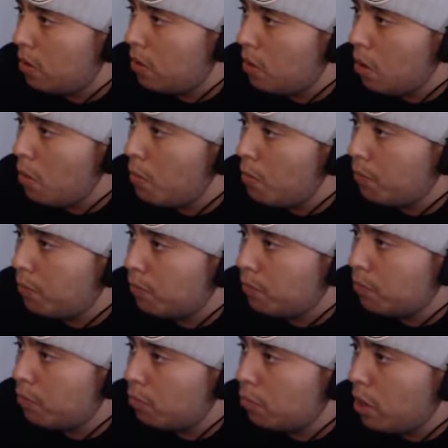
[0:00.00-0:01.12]

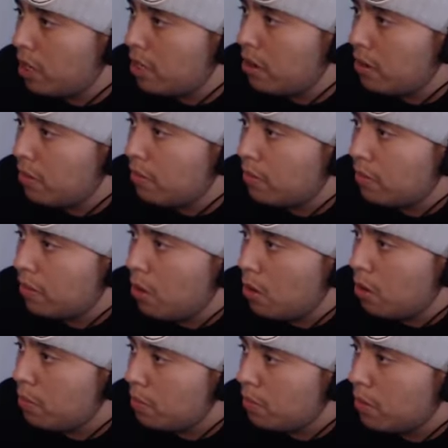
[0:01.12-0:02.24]
Oh, right there. Hold
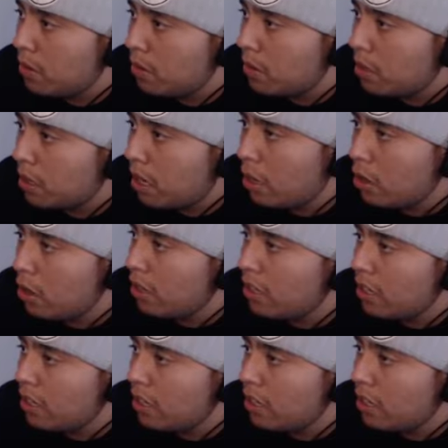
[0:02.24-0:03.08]
up. Can I cook?